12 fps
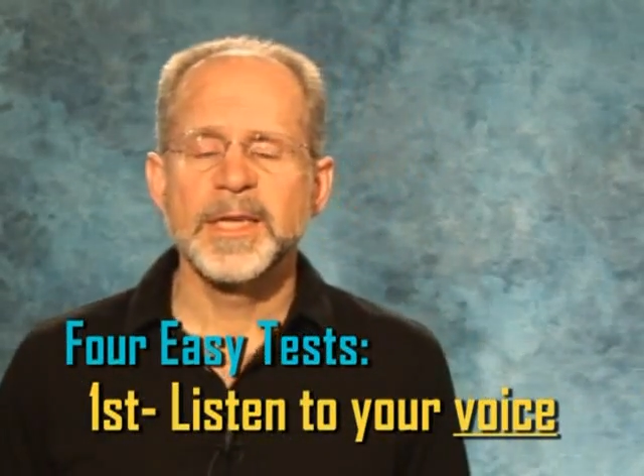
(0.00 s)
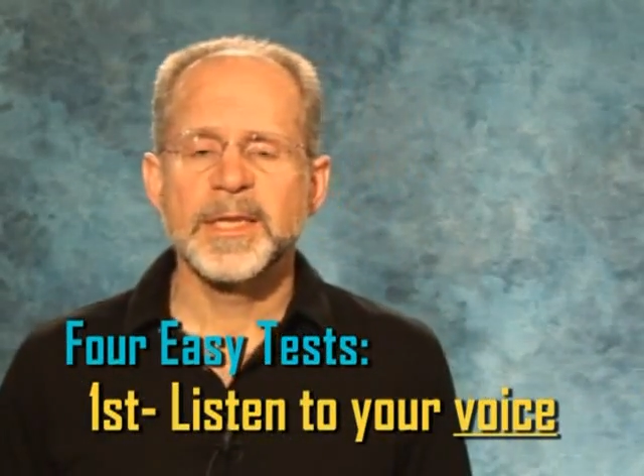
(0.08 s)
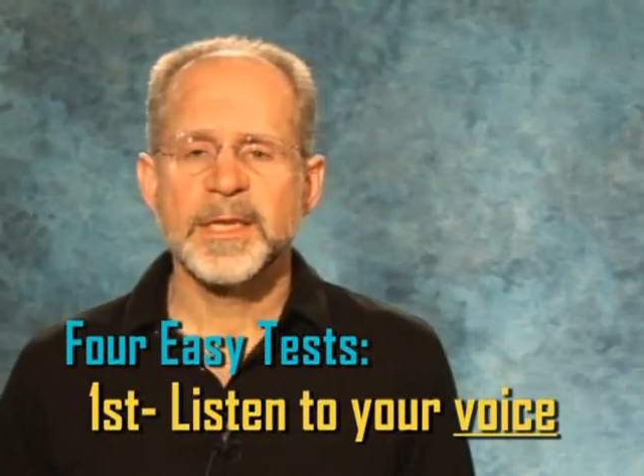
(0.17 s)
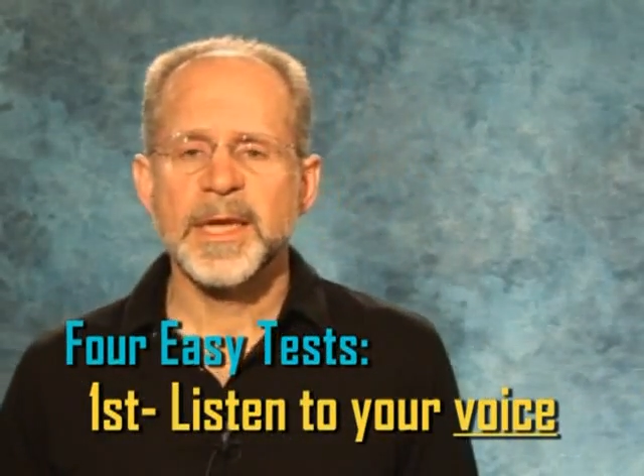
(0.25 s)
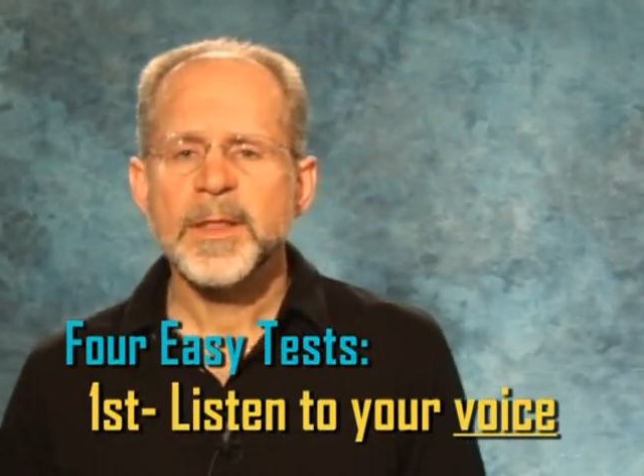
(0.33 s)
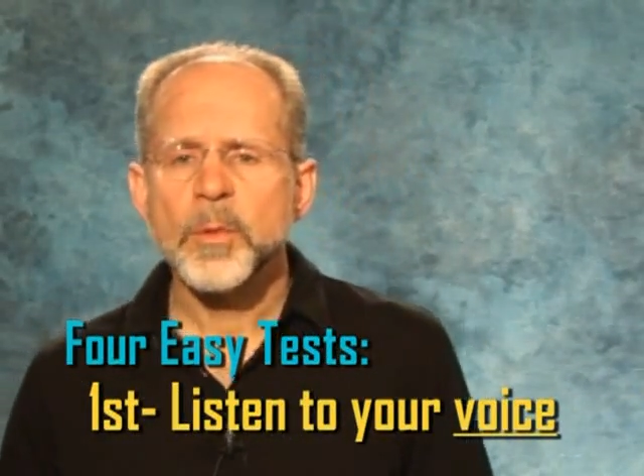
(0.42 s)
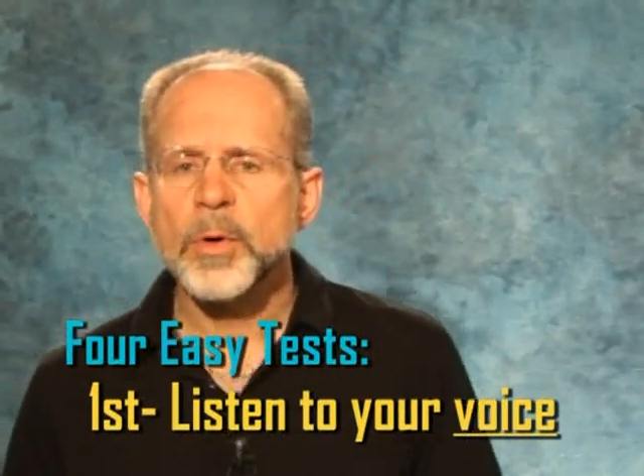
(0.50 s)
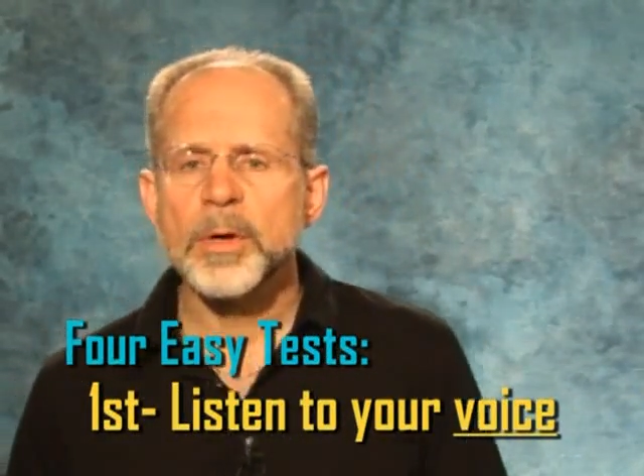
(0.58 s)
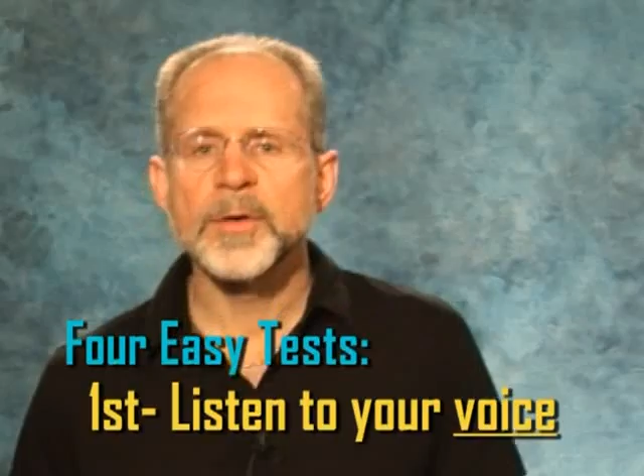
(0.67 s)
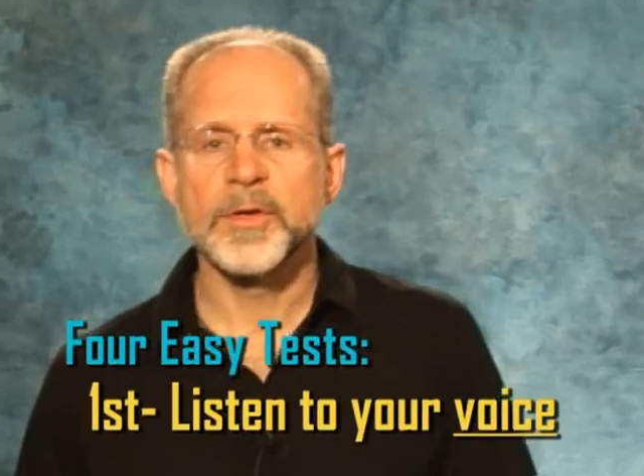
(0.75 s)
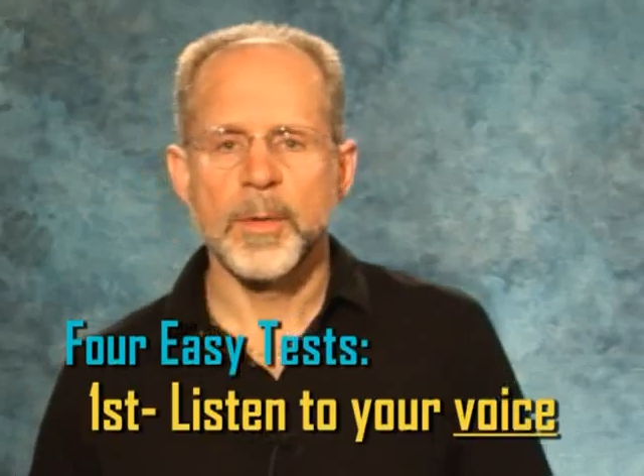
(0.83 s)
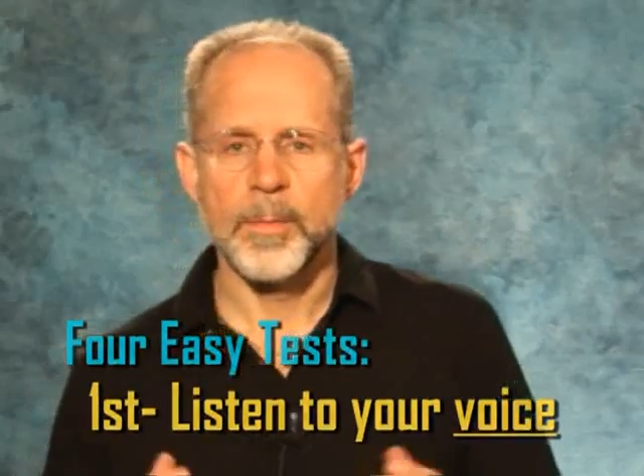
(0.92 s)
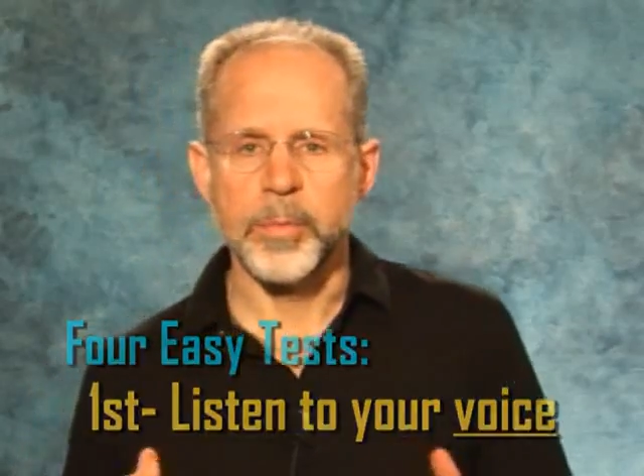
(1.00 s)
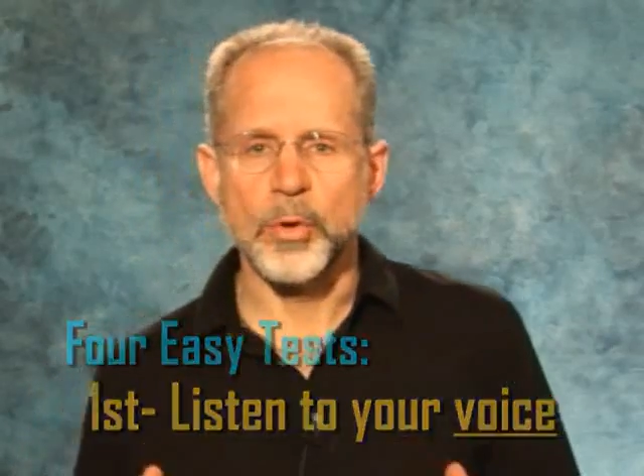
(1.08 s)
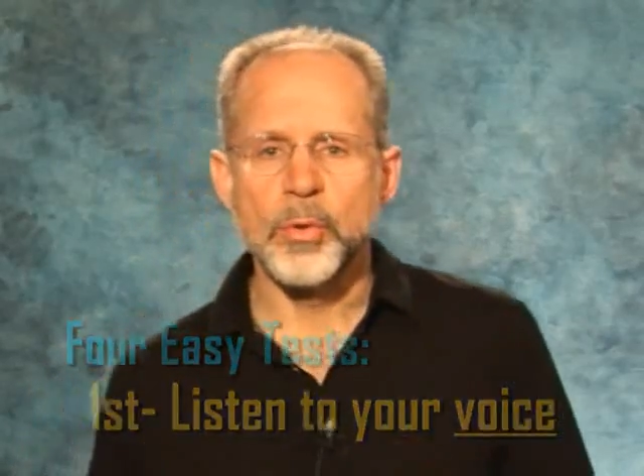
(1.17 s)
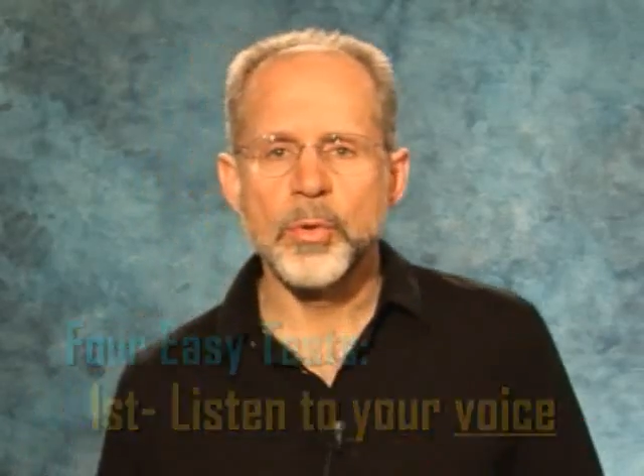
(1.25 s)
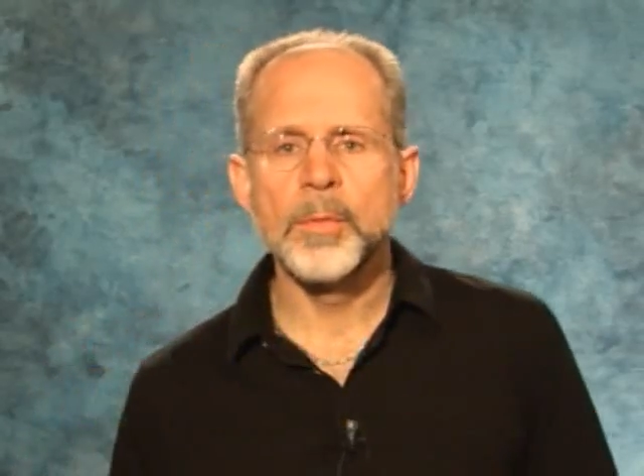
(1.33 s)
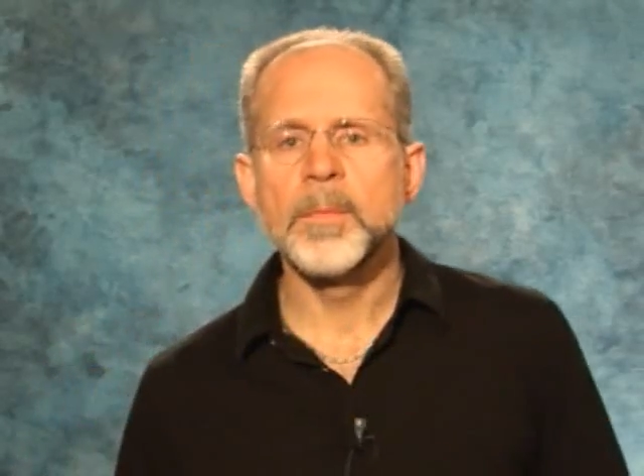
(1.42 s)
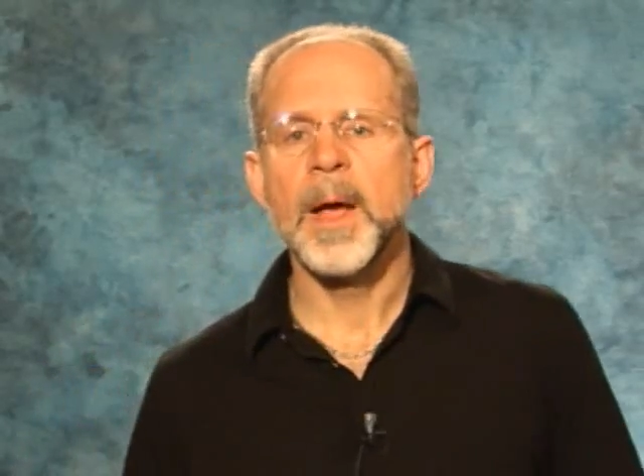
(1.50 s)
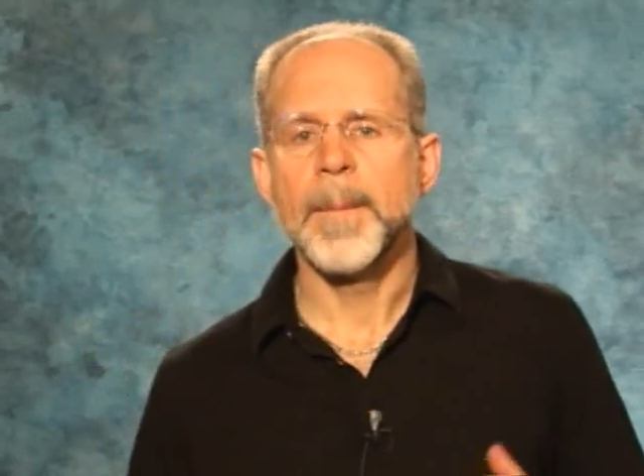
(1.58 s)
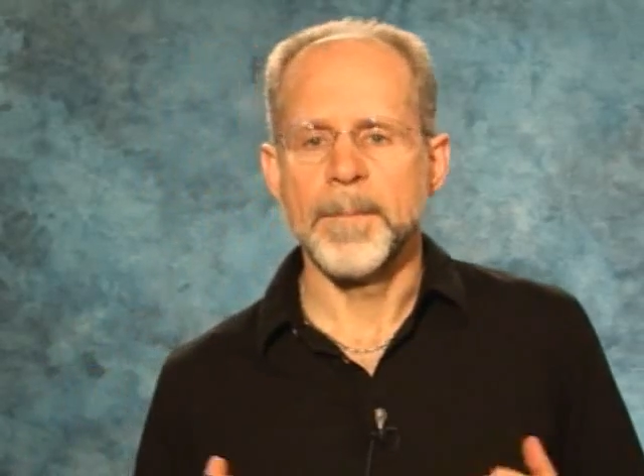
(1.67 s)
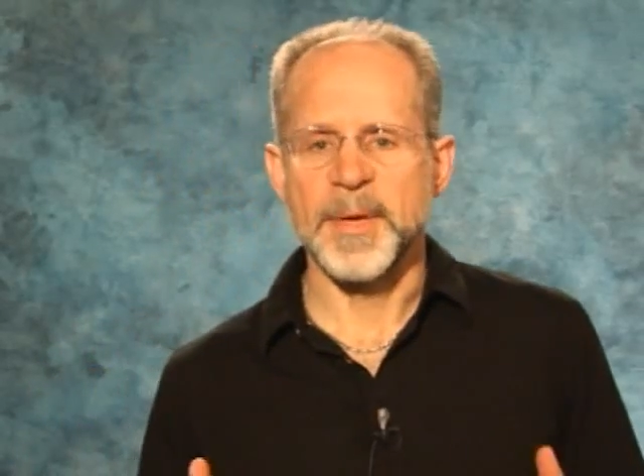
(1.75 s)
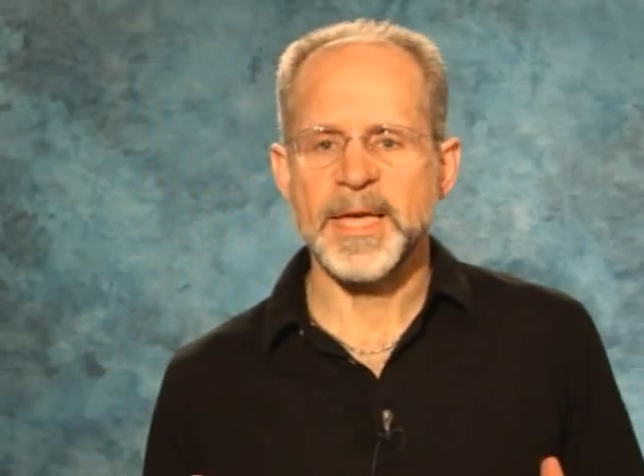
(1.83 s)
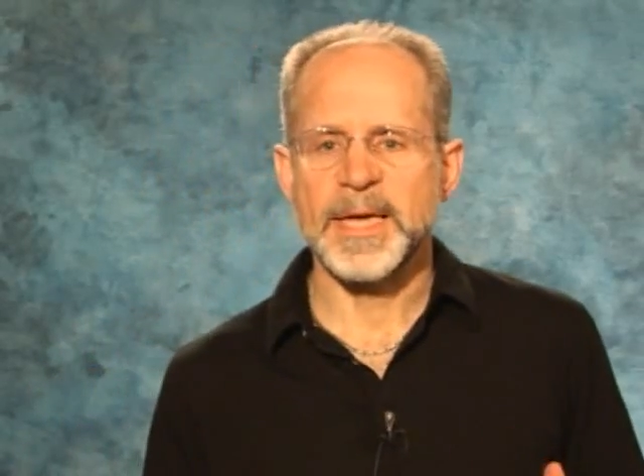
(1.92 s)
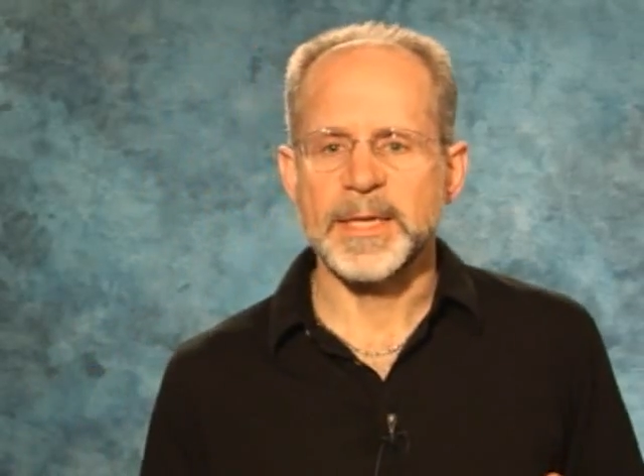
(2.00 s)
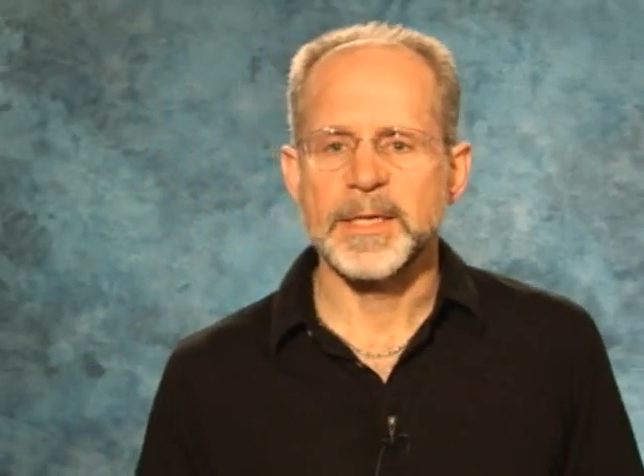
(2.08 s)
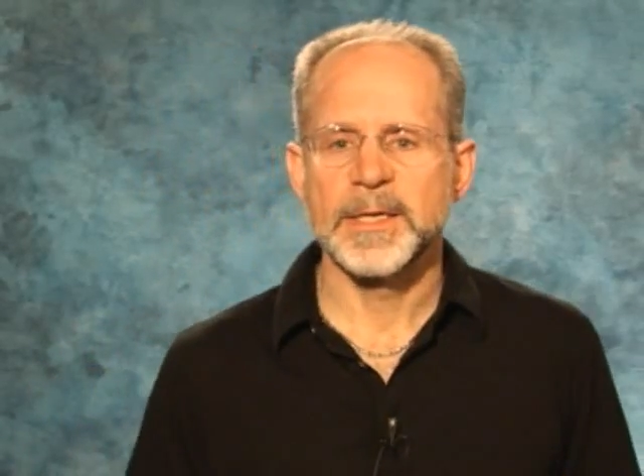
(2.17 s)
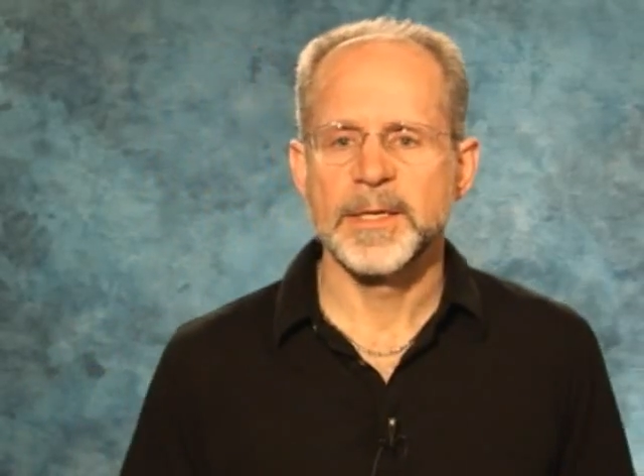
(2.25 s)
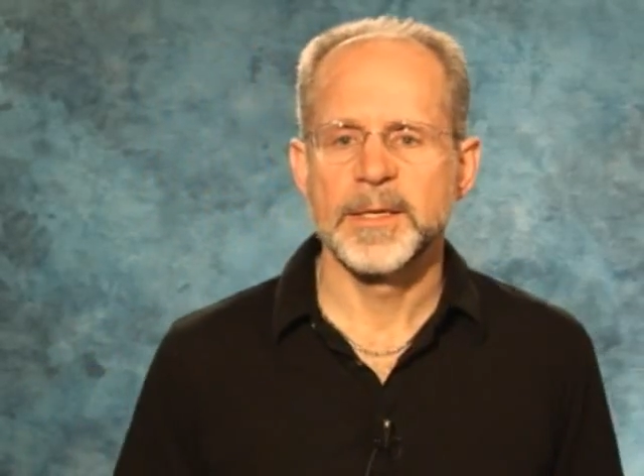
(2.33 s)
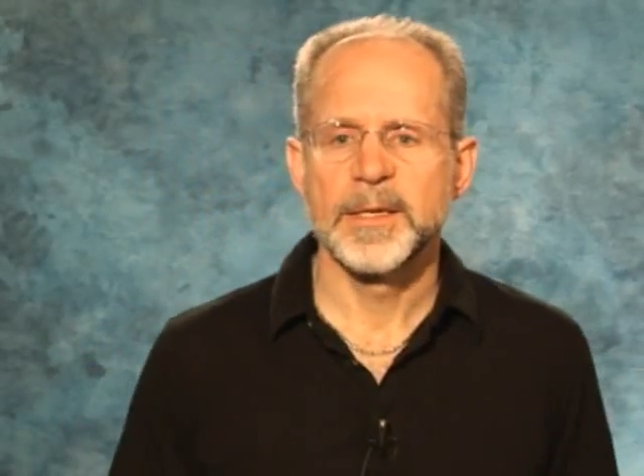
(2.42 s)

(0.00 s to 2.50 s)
Say the words boom, beat,